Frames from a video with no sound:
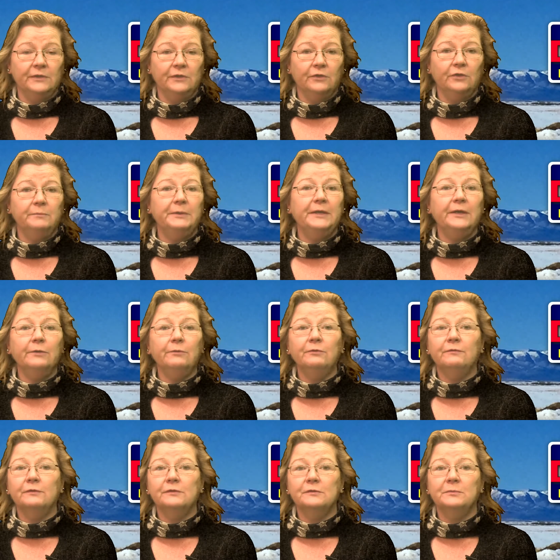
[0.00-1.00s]
could be
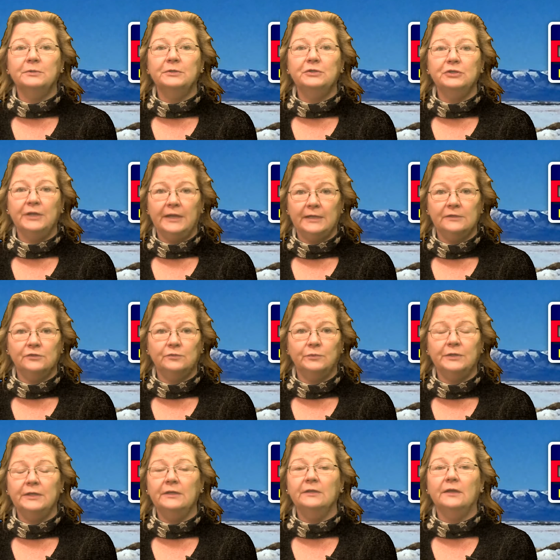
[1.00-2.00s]
irreversibly changed
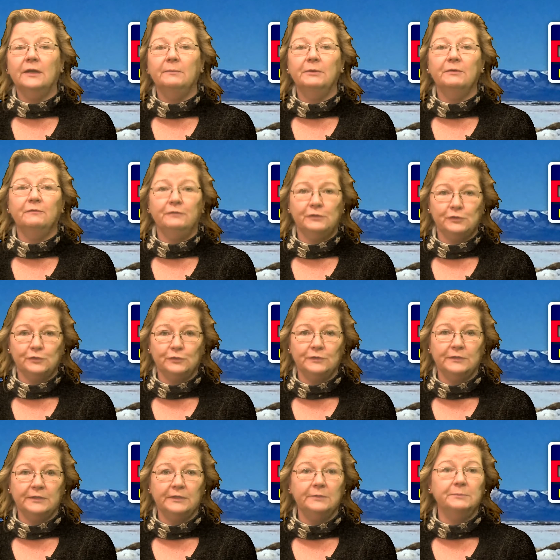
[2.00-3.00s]
with the incoming
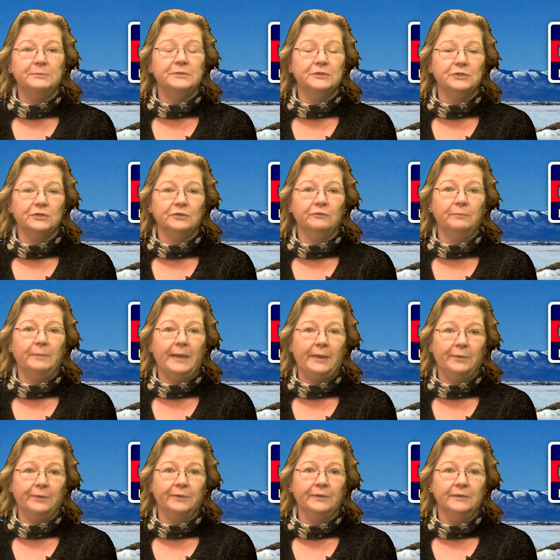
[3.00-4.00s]
officials in the position of
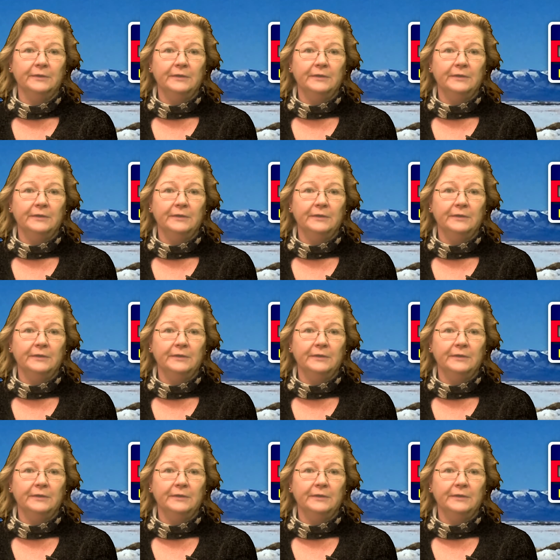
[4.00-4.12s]
power